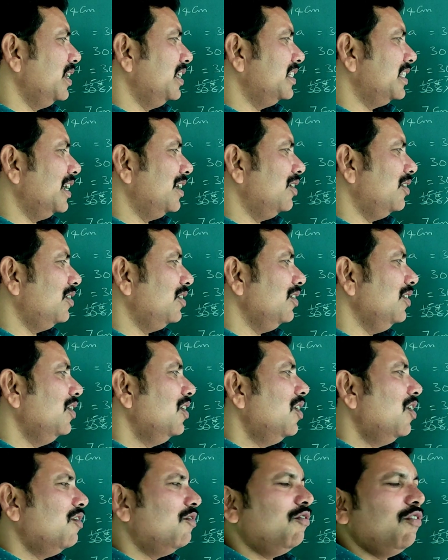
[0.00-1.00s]
cone is equal to
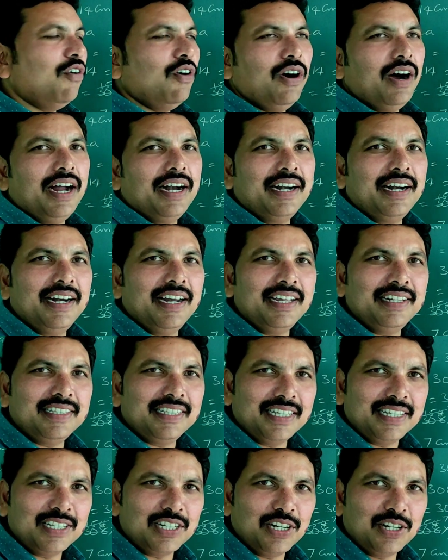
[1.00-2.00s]

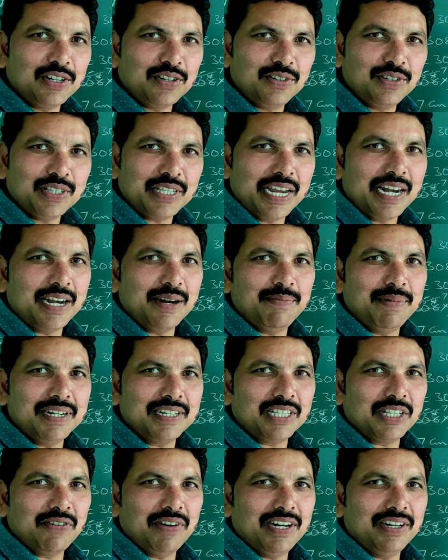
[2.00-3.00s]
462 cm².
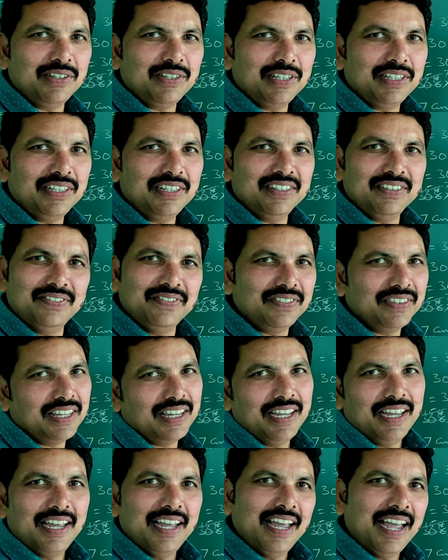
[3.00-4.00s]

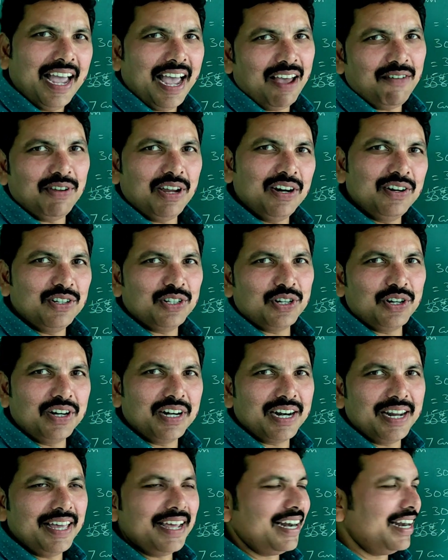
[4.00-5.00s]
Have you
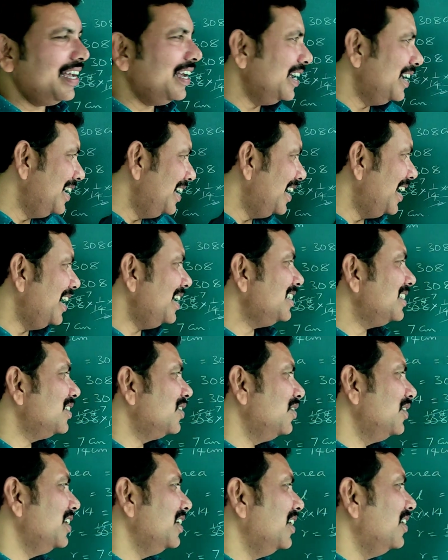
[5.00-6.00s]
understood clearly? Yes,
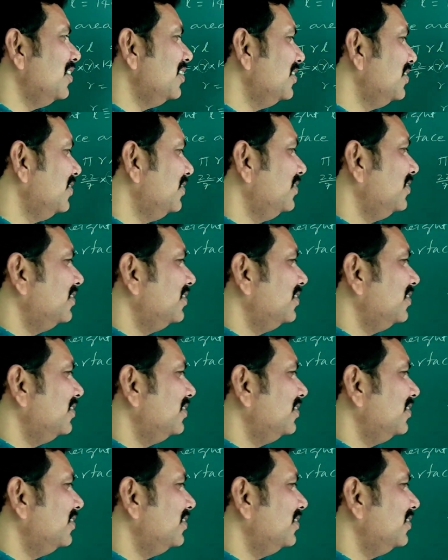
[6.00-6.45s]
note it down.